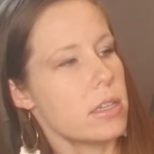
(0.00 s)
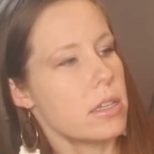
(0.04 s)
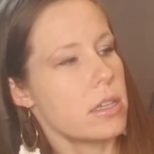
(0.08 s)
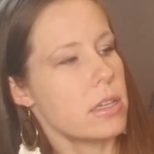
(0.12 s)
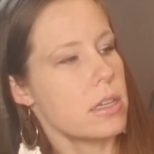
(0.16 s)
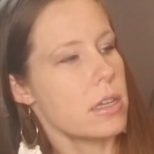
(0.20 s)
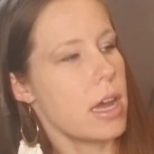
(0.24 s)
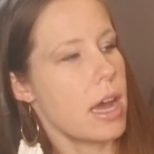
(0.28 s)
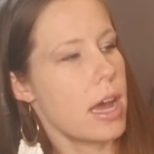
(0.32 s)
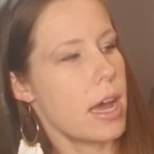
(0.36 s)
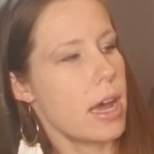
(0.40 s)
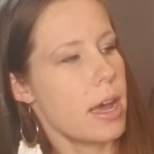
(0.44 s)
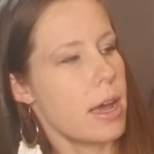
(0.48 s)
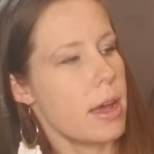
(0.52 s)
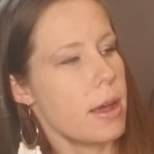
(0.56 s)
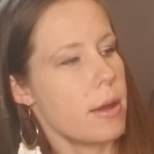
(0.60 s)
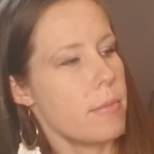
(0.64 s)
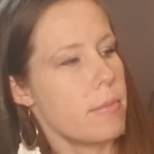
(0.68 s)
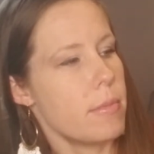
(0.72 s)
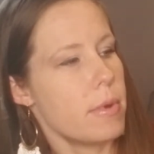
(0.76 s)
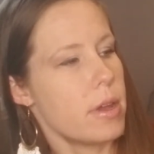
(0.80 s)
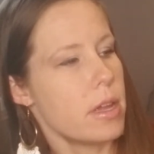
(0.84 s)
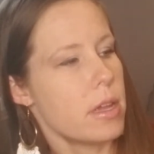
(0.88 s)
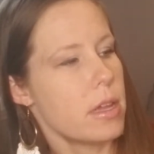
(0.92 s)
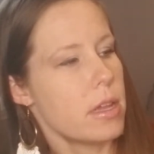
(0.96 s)

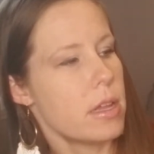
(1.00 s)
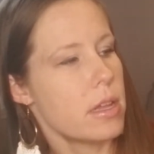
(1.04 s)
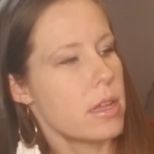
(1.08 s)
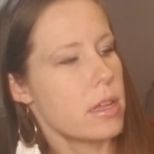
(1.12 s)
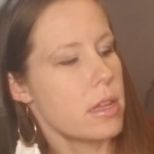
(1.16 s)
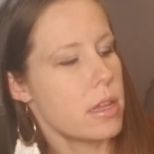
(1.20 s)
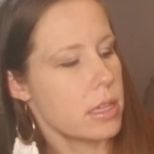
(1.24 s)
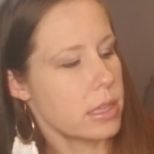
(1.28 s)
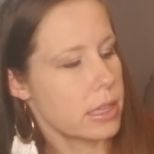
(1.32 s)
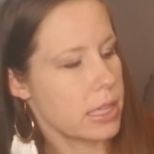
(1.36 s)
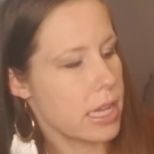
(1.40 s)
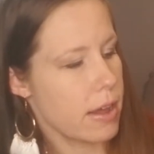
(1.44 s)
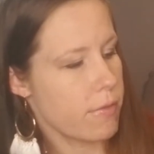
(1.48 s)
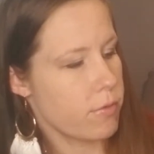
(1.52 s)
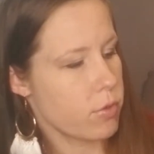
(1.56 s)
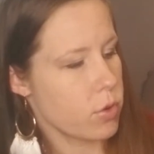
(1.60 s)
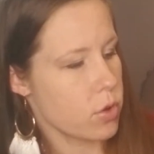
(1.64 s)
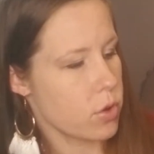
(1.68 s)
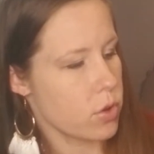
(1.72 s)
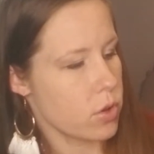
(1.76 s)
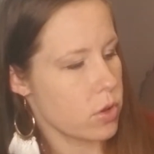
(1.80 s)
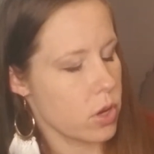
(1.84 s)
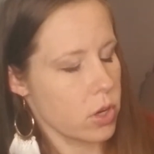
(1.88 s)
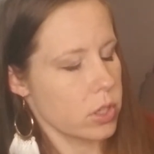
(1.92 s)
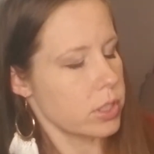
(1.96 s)
level
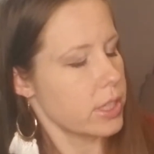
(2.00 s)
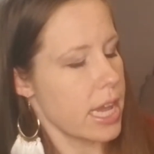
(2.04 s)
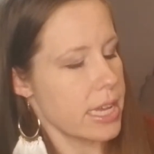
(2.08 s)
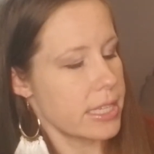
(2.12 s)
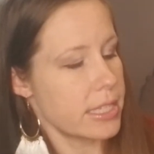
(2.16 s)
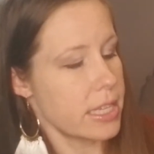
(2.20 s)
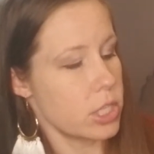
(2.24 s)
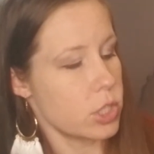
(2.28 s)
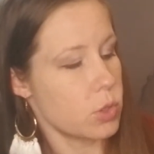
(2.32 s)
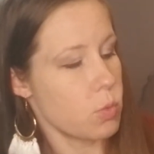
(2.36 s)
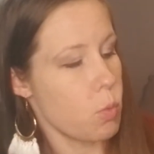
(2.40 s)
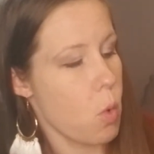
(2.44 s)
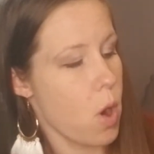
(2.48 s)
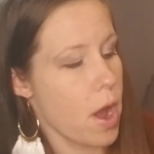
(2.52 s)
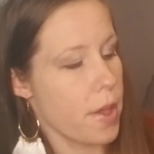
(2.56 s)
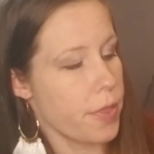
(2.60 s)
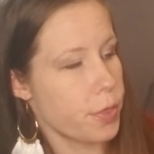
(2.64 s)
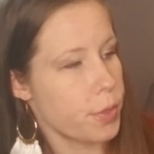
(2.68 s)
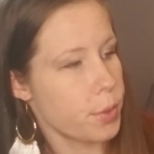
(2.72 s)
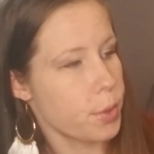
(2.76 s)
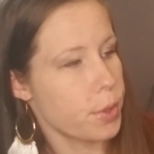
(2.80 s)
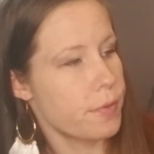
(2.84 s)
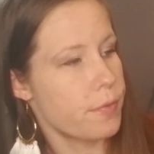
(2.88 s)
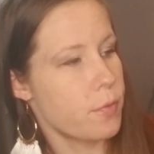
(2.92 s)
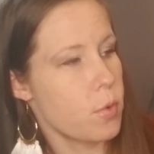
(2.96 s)
or lessons 1
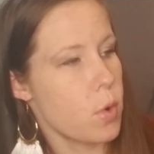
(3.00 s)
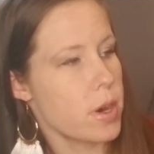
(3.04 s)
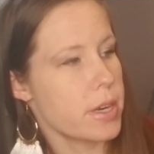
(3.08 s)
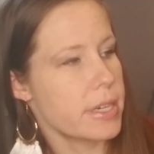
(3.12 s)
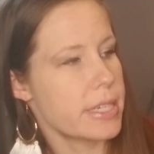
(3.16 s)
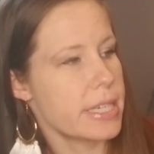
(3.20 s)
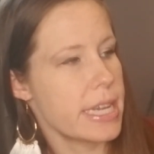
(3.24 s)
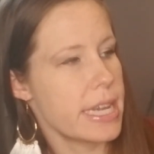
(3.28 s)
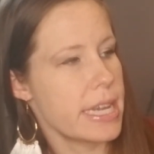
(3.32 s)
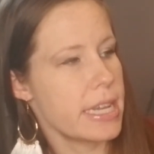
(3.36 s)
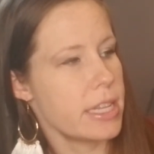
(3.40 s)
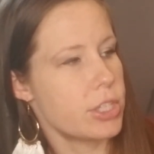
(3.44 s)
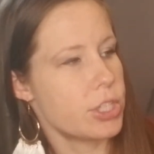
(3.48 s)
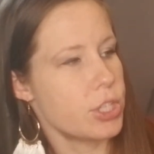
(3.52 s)
through 14.